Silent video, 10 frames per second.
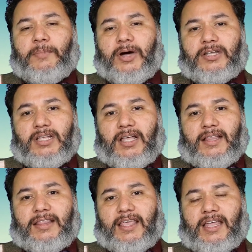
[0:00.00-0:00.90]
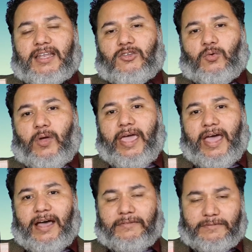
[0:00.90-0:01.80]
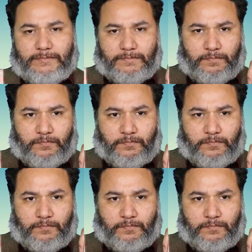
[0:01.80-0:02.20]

but then you have